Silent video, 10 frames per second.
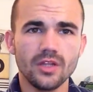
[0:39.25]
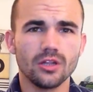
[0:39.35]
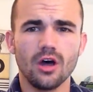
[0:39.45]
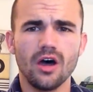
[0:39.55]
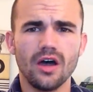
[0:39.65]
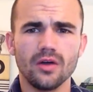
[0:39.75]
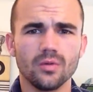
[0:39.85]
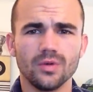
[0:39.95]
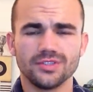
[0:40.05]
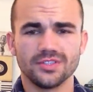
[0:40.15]
Law
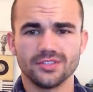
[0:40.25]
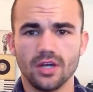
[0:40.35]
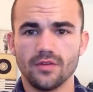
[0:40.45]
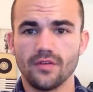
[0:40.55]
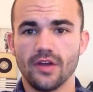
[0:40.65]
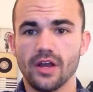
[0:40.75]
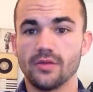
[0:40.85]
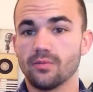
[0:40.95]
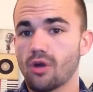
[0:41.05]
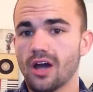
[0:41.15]
was the son of a
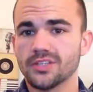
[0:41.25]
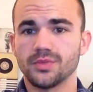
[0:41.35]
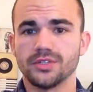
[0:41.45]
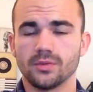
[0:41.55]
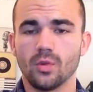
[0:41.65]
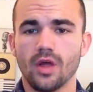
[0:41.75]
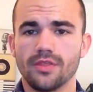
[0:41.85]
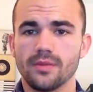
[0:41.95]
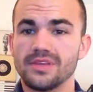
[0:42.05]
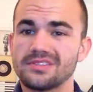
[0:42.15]
very prosperous and
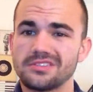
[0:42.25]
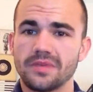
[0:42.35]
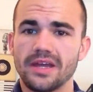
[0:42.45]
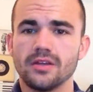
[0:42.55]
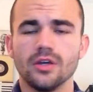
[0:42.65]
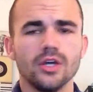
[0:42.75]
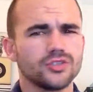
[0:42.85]
wealthy businessman.